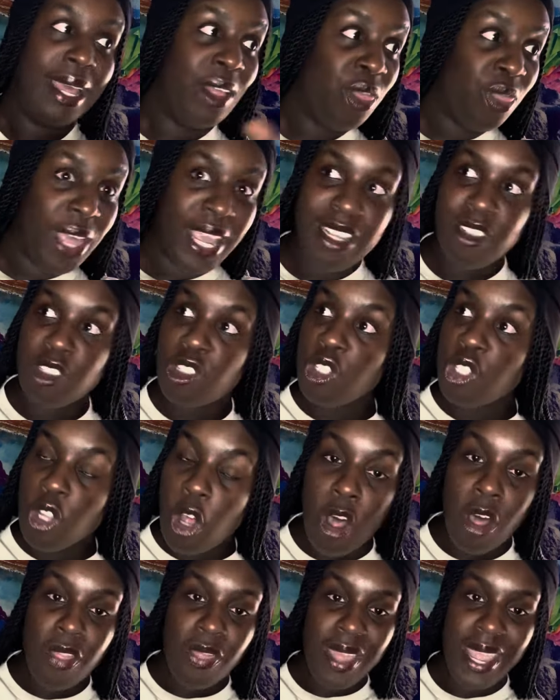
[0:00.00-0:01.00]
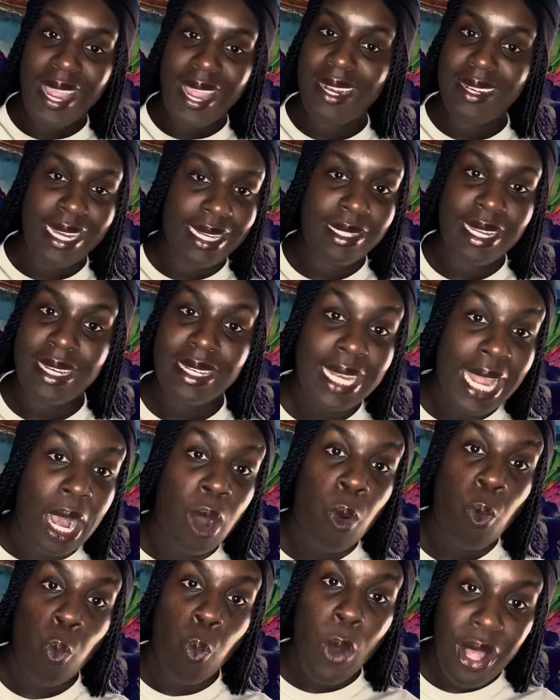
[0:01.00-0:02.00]
They saw that and they did
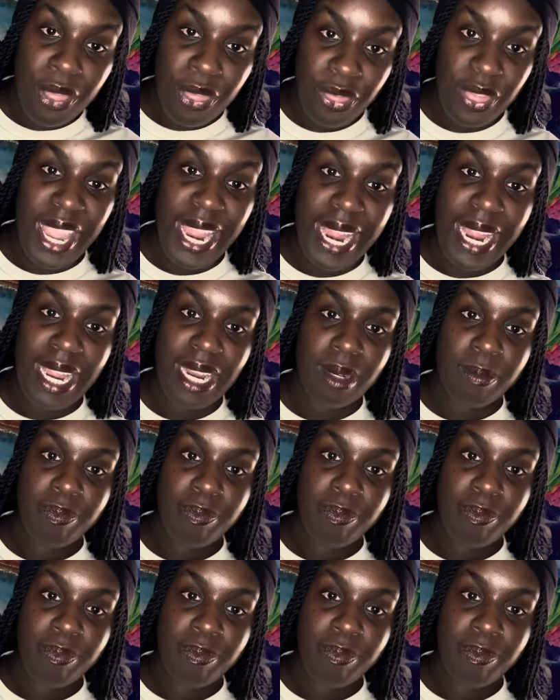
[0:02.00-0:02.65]
not want that.